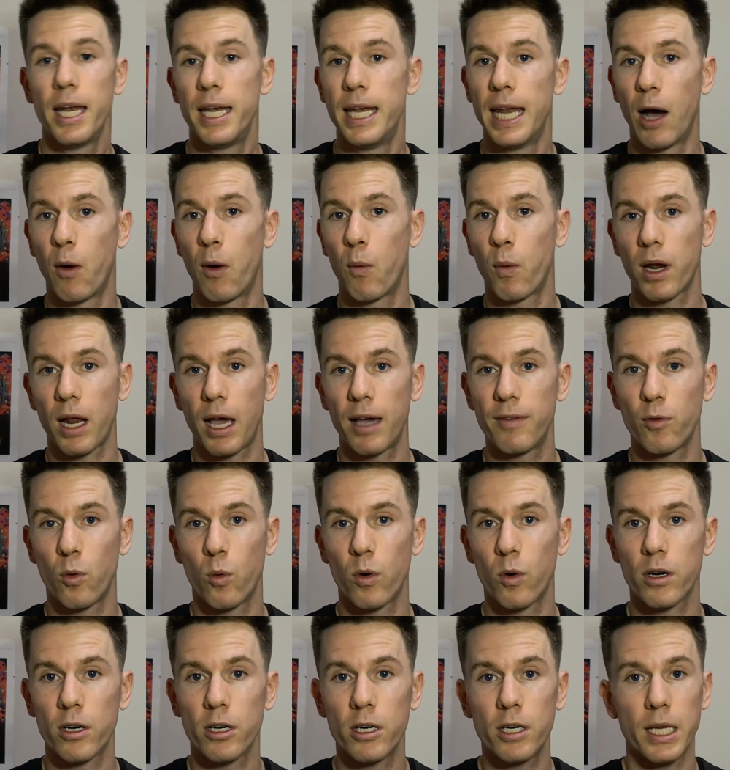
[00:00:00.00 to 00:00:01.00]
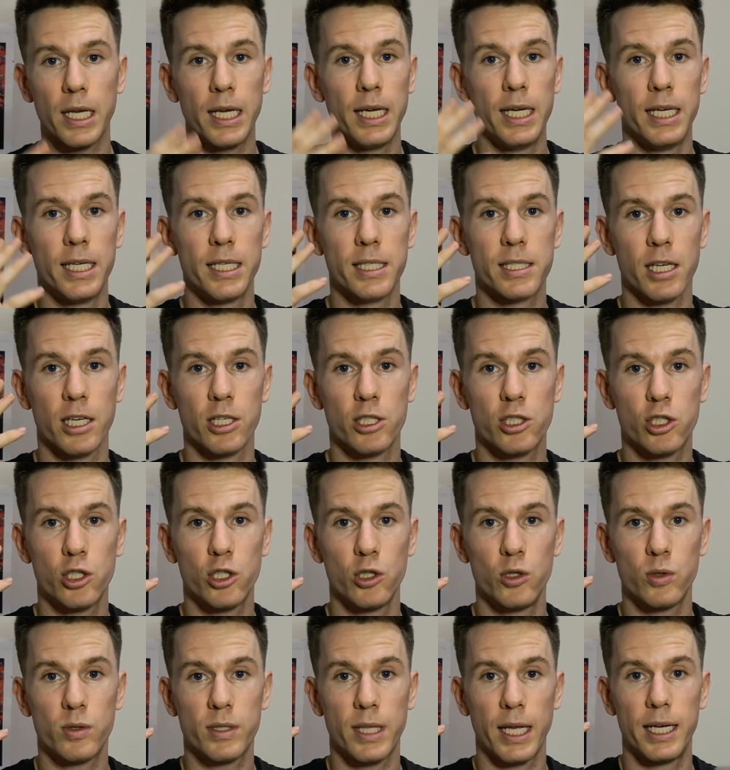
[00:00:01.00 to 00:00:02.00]
Now what I've ordered is a
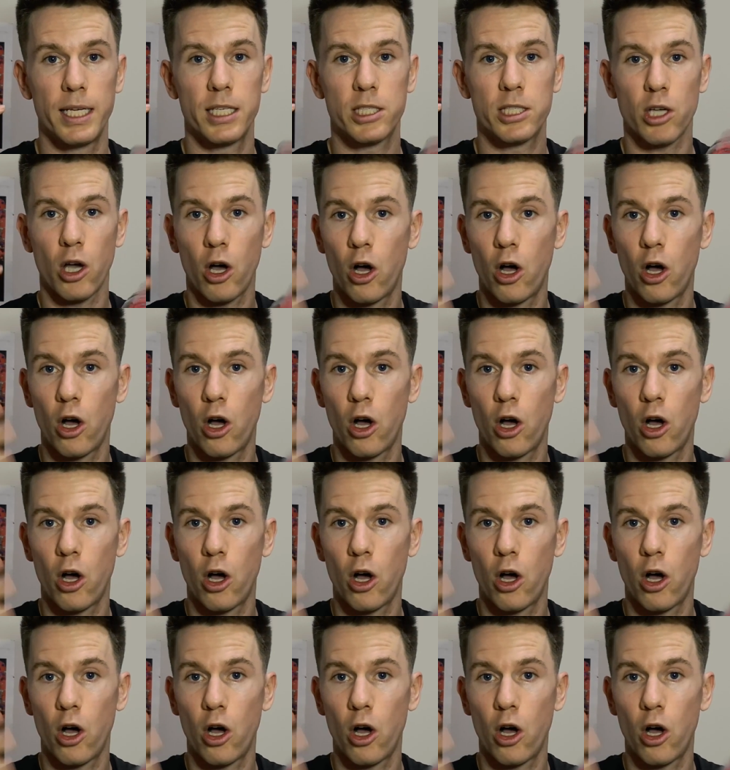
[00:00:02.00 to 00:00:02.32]
suit that is